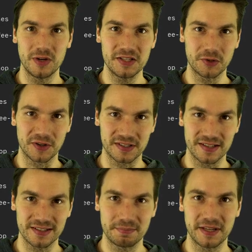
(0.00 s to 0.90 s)

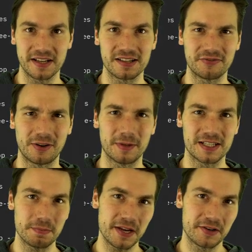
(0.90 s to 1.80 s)
resources, because from
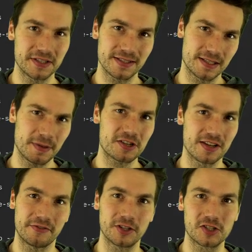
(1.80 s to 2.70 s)
experience, especially
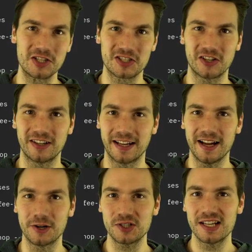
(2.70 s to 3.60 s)
if you're just starting
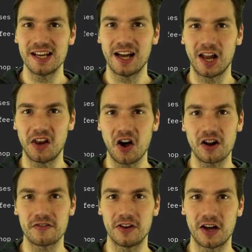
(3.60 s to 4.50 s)
out, a
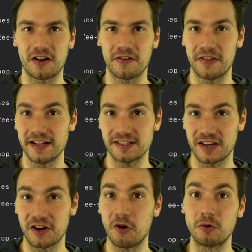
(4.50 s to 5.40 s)
lot of things
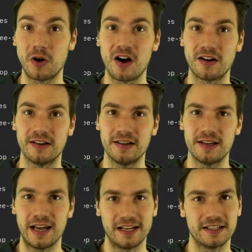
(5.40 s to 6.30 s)
can go wrong.
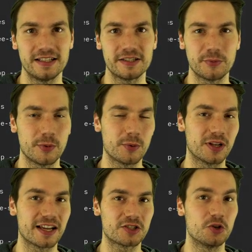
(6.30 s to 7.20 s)
And at least we would
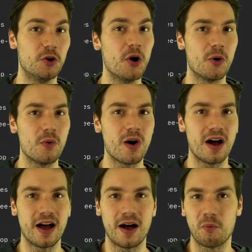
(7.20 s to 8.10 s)
like to know
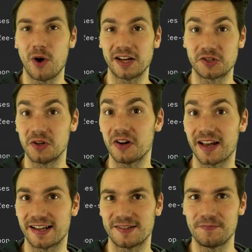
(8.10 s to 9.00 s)
where to look
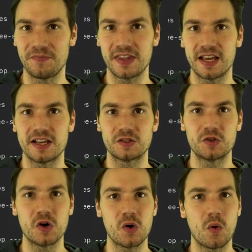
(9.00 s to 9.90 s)
at.
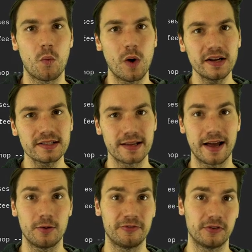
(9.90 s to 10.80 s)
So what is
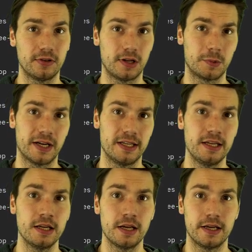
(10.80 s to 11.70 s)
helpful
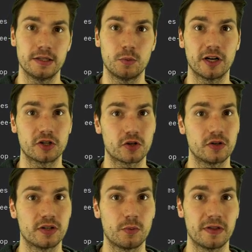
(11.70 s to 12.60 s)
already is what I
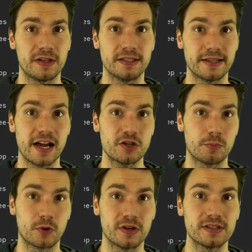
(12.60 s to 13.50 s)
showed you with these
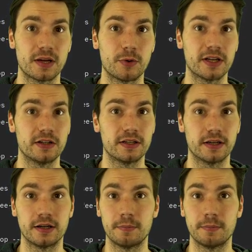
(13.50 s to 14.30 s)
dashboards, that we could